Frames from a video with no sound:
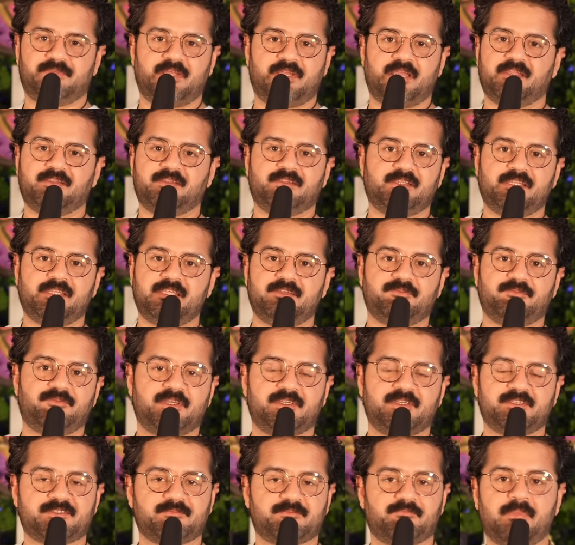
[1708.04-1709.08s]
and leave
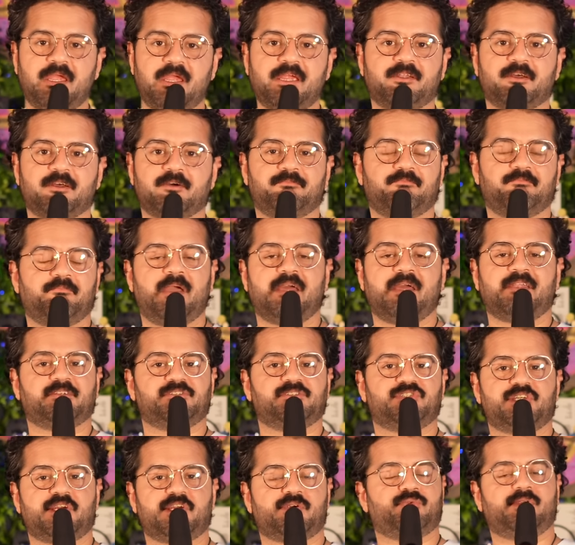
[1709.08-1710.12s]
his made-up
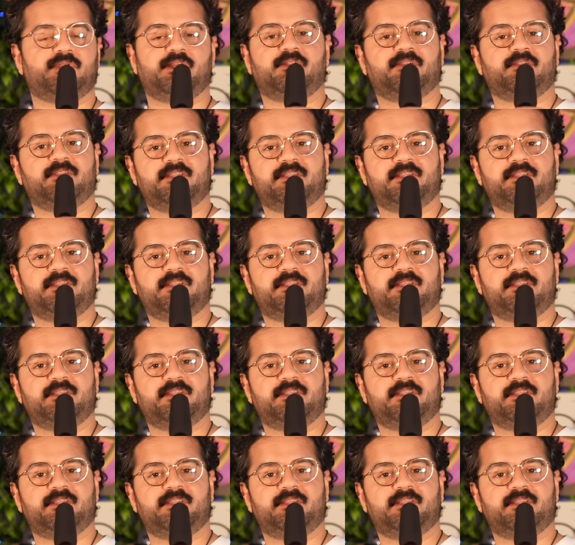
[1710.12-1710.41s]
managerial